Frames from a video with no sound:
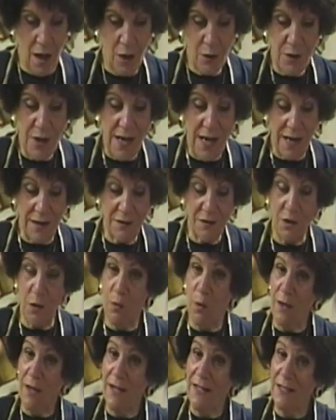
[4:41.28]
Okay,
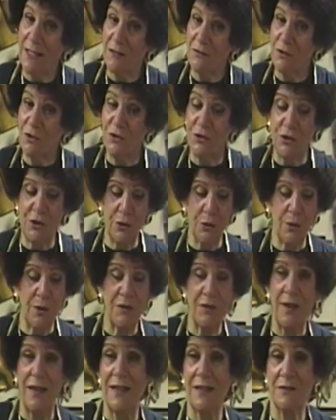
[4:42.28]
so what I have to
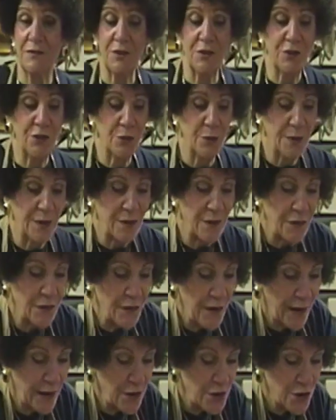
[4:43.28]
do is I have to do it in
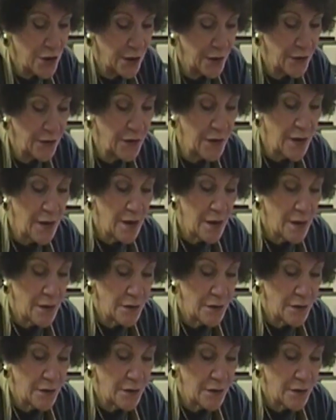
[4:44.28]
sections.